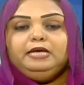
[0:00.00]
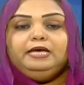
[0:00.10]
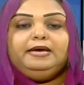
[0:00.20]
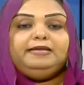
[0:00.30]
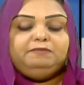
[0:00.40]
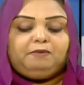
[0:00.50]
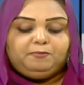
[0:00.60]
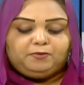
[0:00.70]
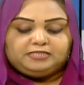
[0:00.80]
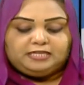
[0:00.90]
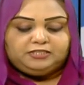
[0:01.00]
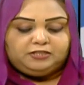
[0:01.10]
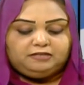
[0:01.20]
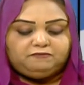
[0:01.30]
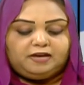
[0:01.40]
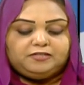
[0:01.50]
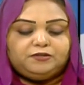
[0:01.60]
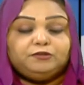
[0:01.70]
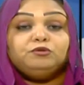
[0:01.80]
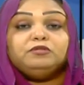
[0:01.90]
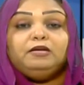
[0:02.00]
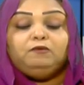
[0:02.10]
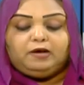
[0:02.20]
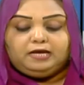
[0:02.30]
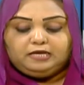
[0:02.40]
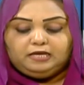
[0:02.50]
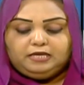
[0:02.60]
Headed by Presidential Advisor Tut Galwak,